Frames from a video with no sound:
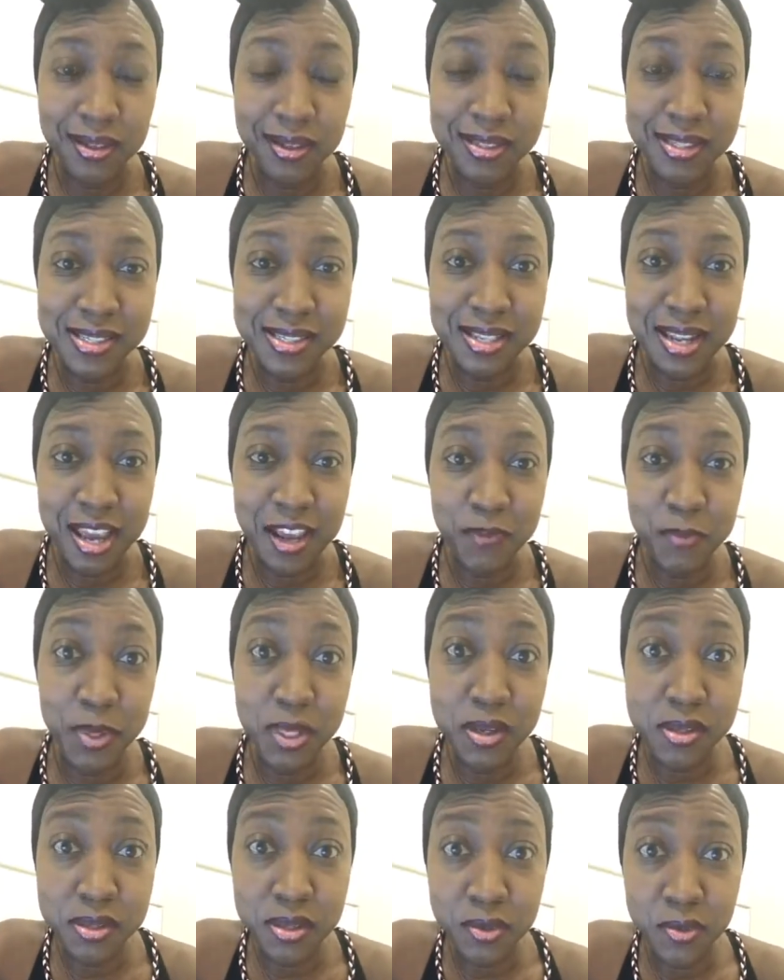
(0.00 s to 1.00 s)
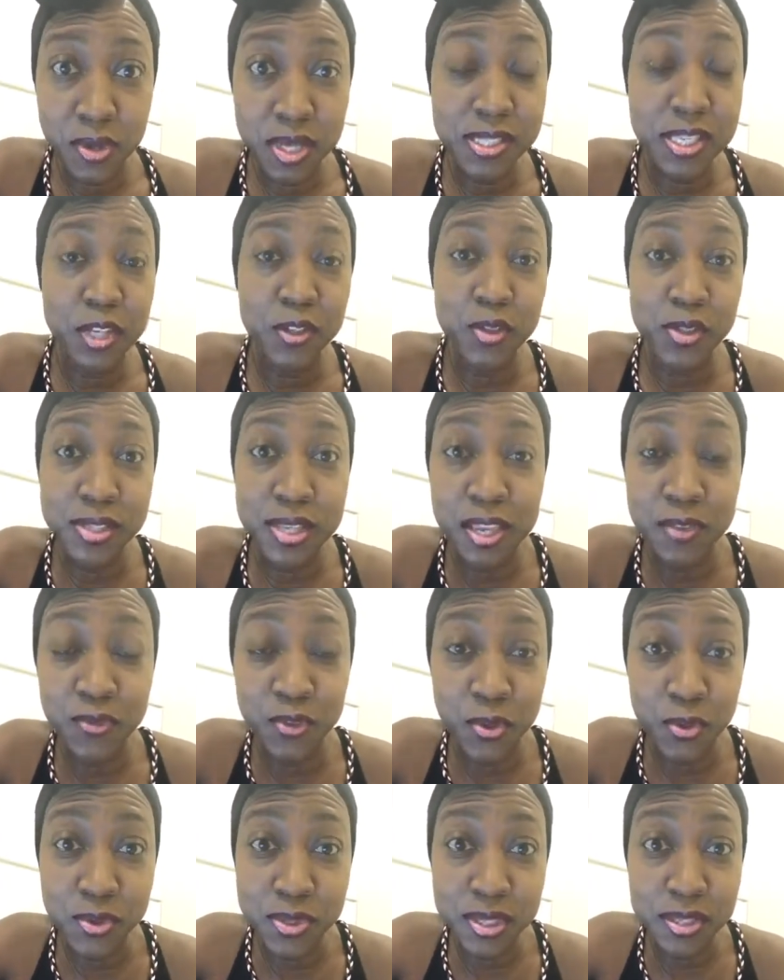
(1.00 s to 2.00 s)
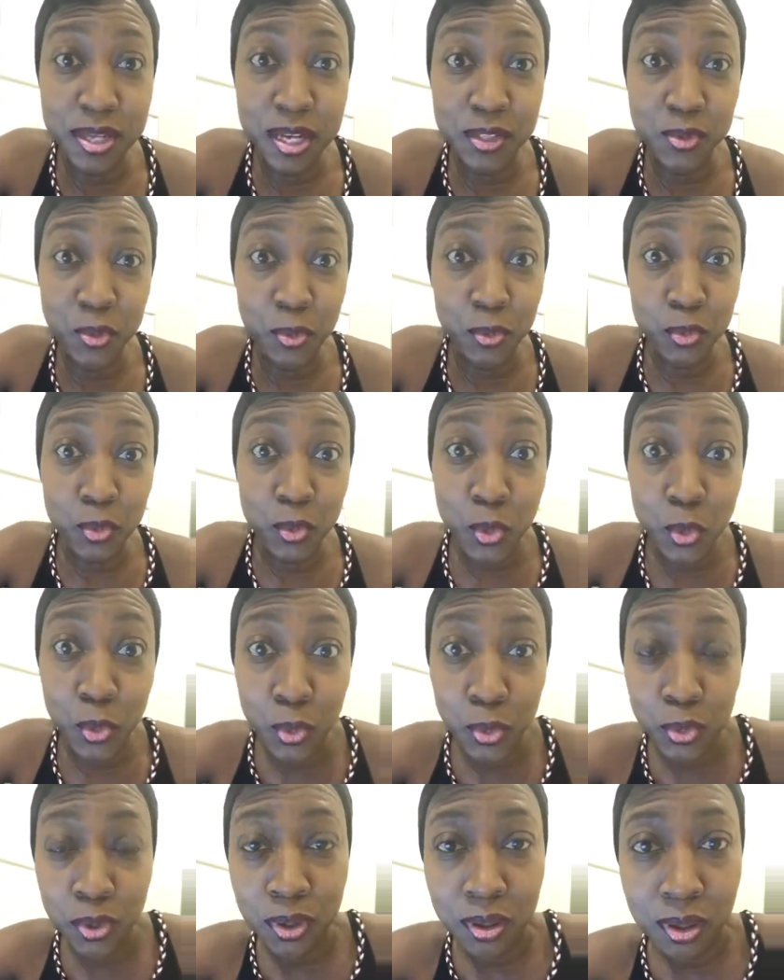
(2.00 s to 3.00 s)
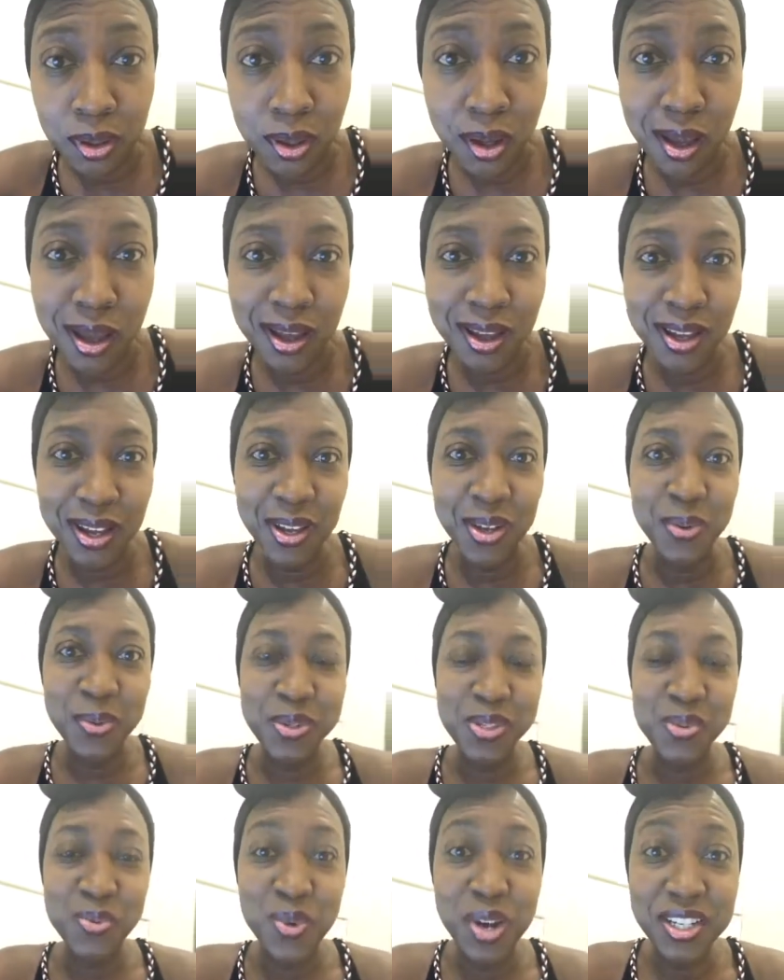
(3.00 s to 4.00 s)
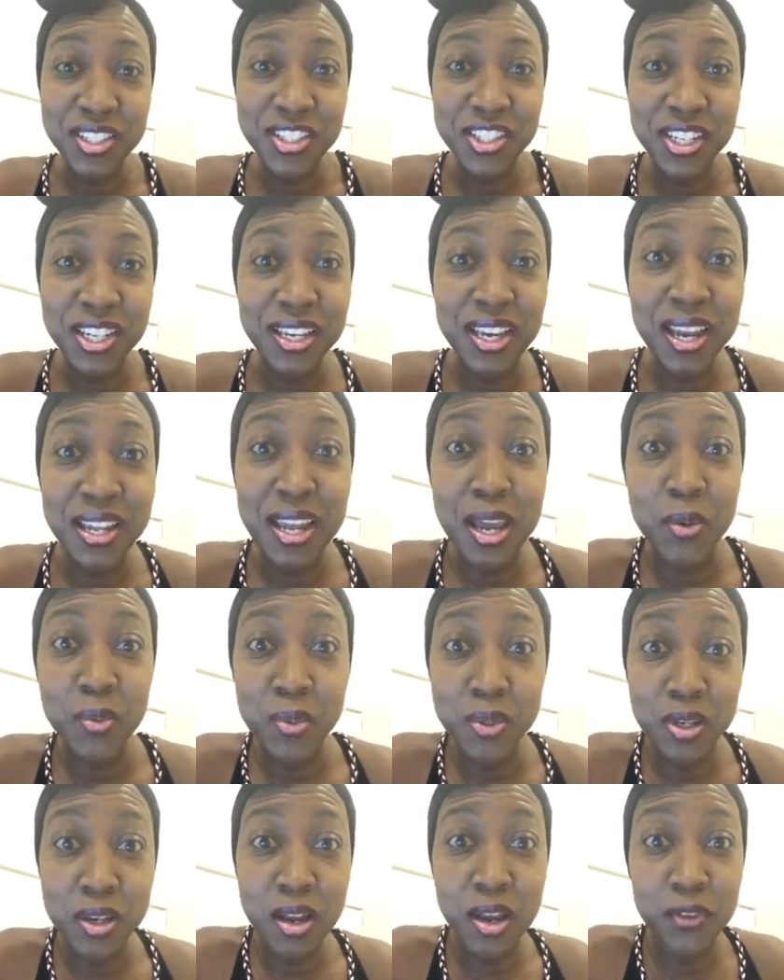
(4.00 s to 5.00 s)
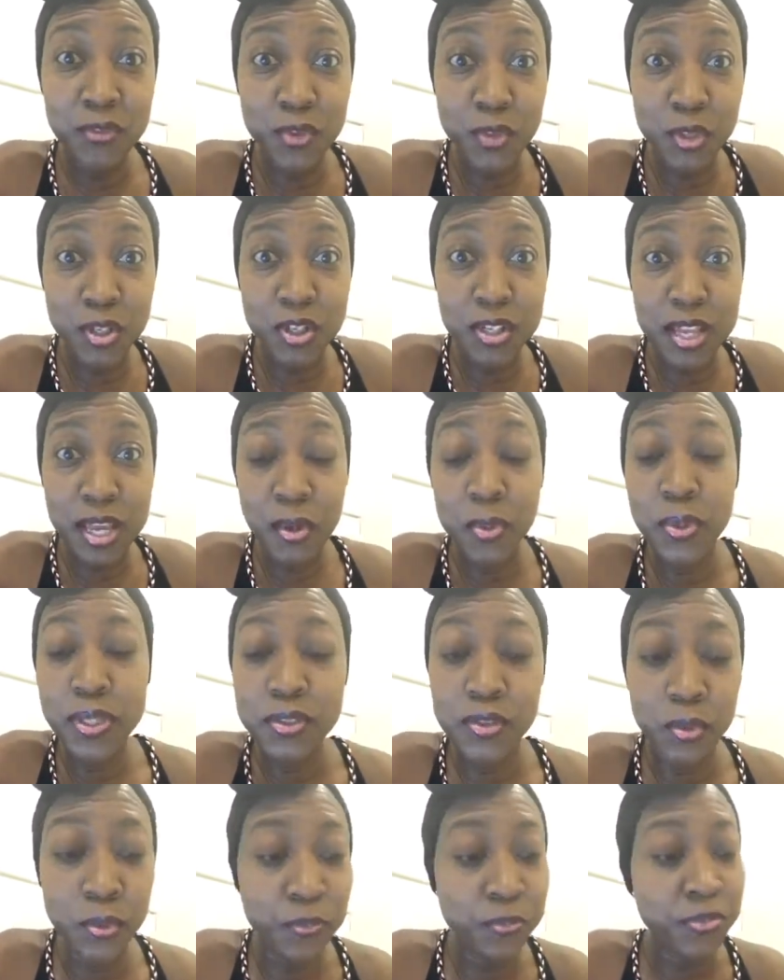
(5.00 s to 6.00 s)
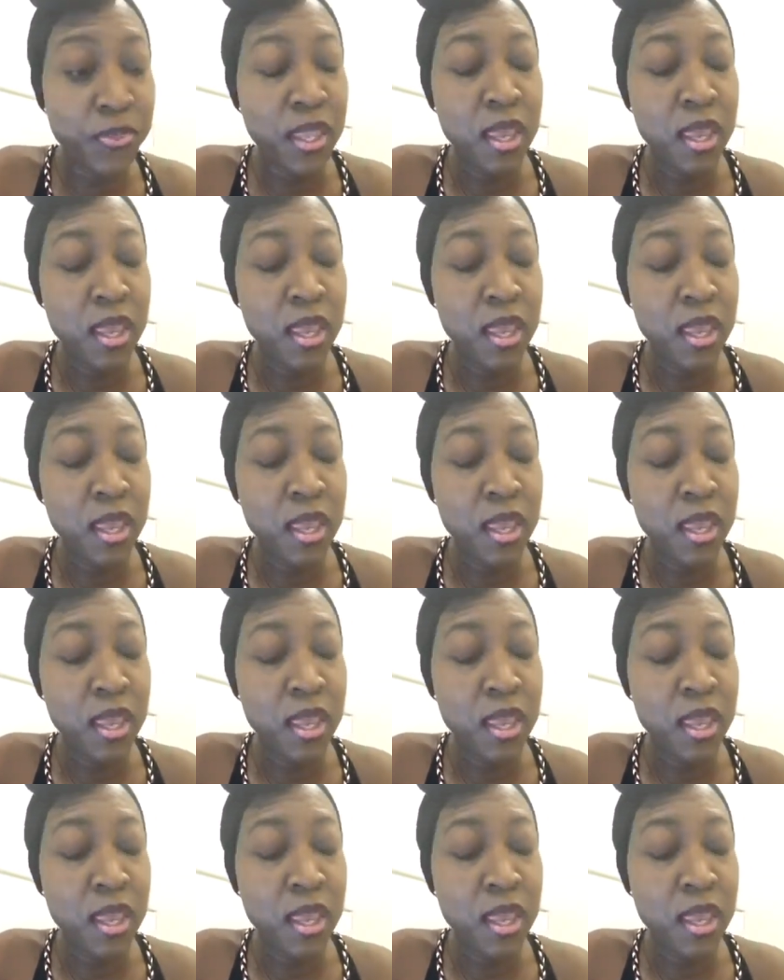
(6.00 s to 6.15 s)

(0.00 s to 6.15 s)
this live. Because otherwise, I just get views and I don't know who is watching, and I would love to connect with you.